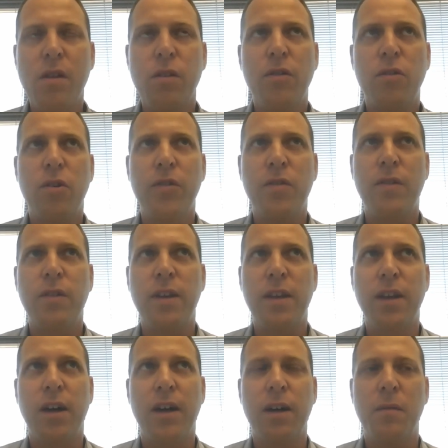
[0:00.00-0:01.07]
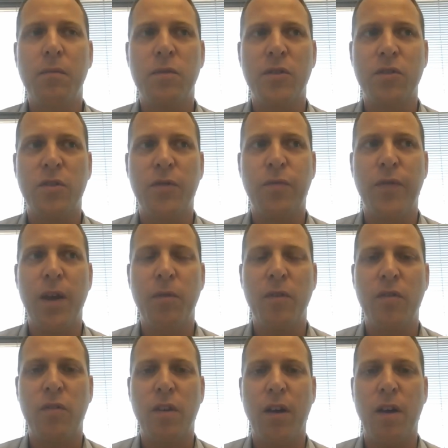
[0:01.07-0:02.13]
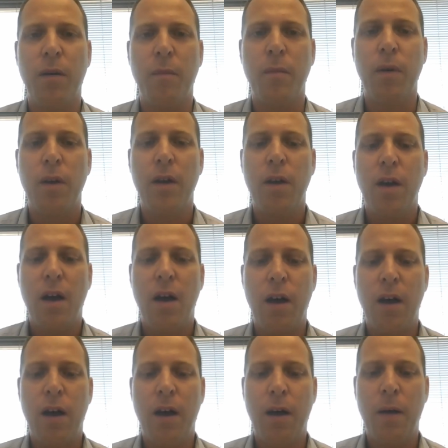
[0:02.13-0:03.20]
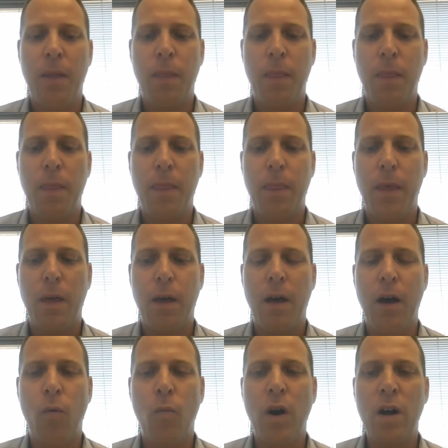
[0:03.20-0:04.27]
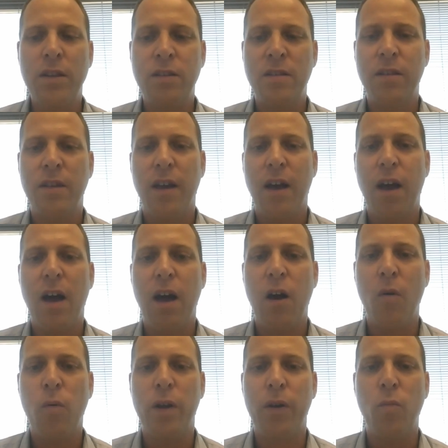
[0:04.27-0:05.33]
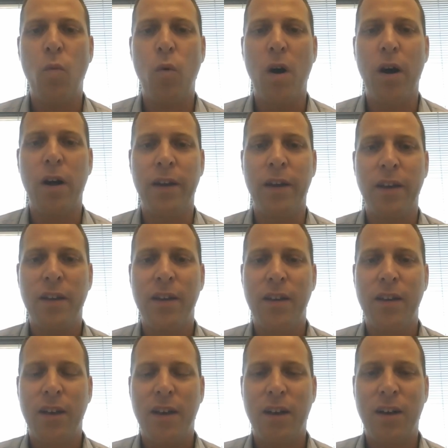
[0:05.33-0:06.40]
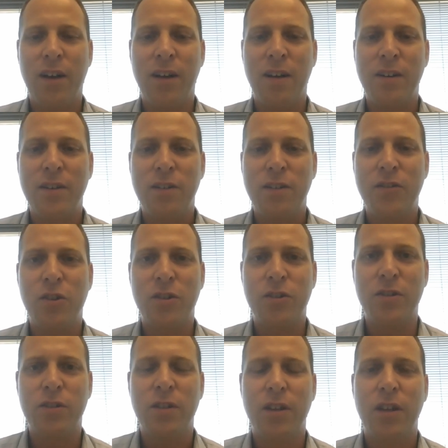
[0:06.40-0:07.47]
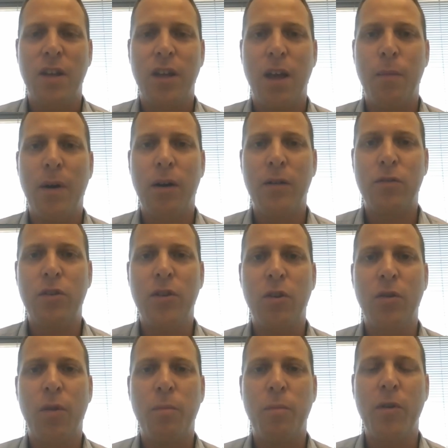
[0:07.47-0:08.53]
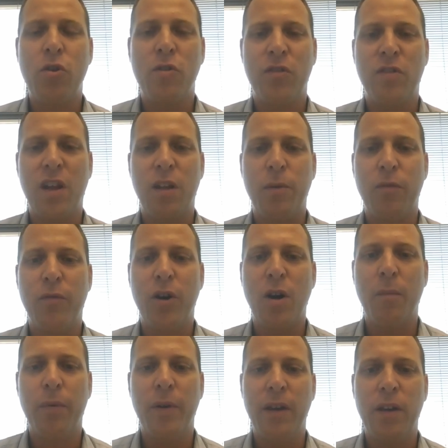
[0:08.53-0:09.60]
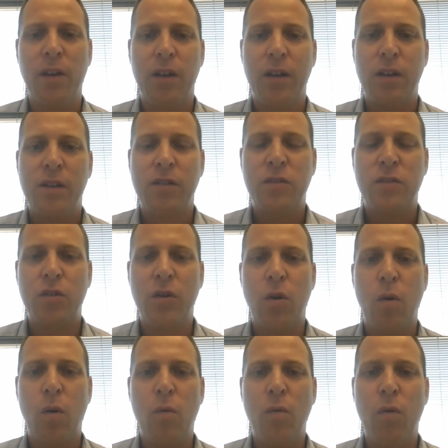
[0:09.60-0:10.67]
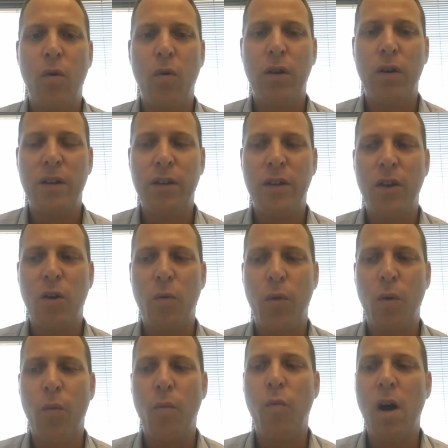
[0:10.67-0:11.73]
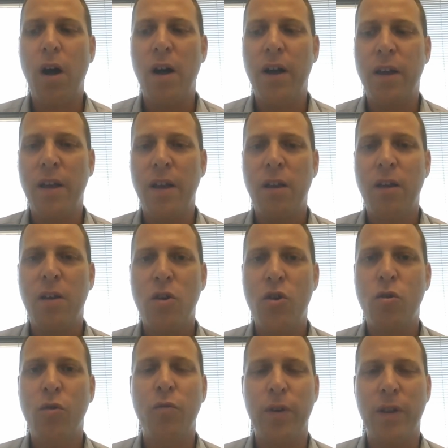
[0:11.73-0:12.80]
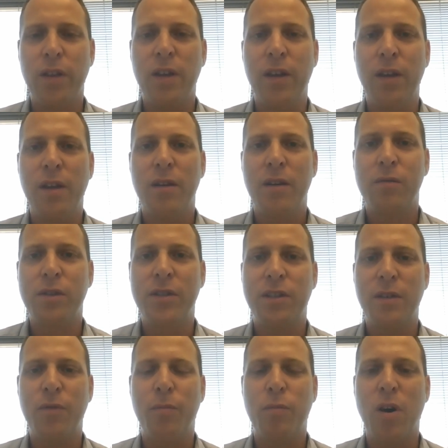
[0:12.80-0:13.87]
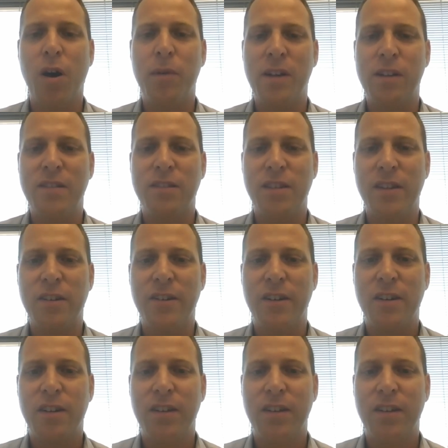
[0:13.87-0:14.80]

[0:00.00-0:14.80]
There's the famous, what, how, and why circle about, you know, the mission statement of a company. So, you know, the why should really receive the prominence here,